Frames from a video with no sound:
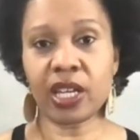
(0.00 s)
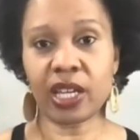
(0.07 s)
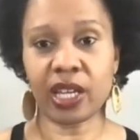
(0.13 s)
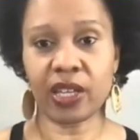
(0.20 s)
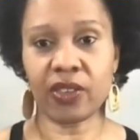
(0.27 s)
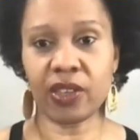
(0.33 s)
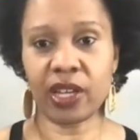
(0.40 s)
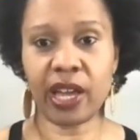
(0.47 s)

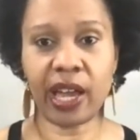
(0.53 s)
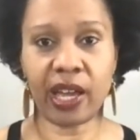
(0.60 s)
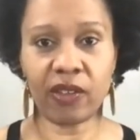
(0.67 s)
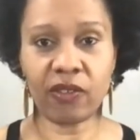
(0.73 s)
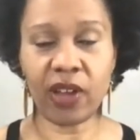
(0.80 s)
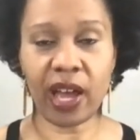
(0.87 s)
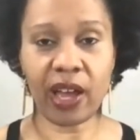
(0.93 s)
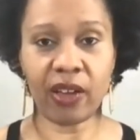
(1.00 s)
get that
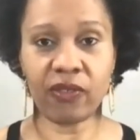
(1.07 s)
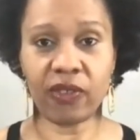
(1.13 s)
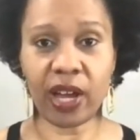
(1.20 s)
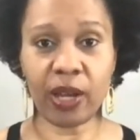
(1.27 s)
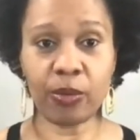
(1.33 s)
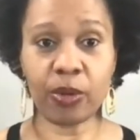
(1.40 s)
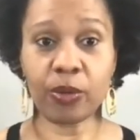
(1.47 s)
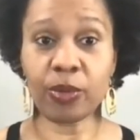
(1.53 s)
have high
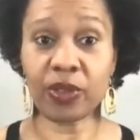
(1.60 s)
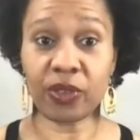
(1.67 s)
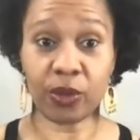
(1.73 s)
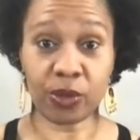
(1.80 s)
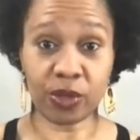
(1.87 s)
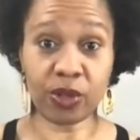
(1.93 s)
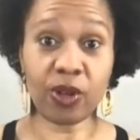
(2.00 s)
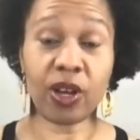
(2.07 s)
fiber, but
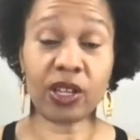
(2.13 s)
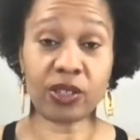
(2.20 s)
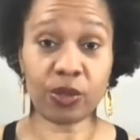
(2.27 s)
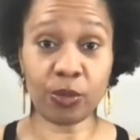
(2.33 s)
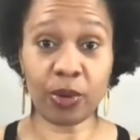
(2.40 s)
those are also